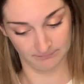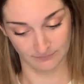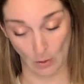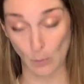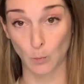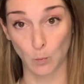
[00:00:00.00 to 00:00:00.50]

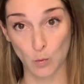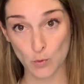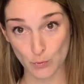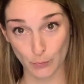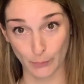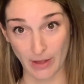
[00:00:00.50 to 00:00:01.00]

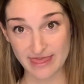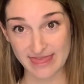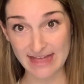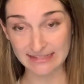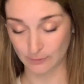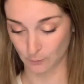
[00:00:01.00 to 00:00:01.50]
Woo,
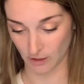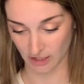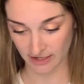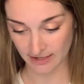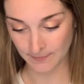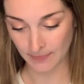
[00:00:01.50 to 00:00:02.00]
that's a
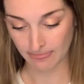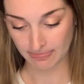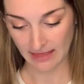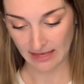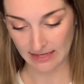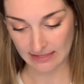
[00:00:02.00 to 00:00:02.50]
word.
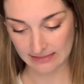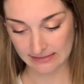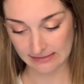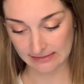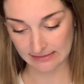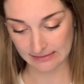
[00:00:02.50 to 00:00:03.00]

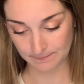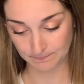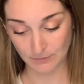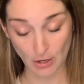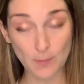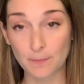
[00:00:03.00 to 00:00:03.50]

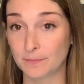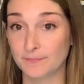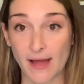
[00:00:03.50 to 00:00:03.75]
Nope,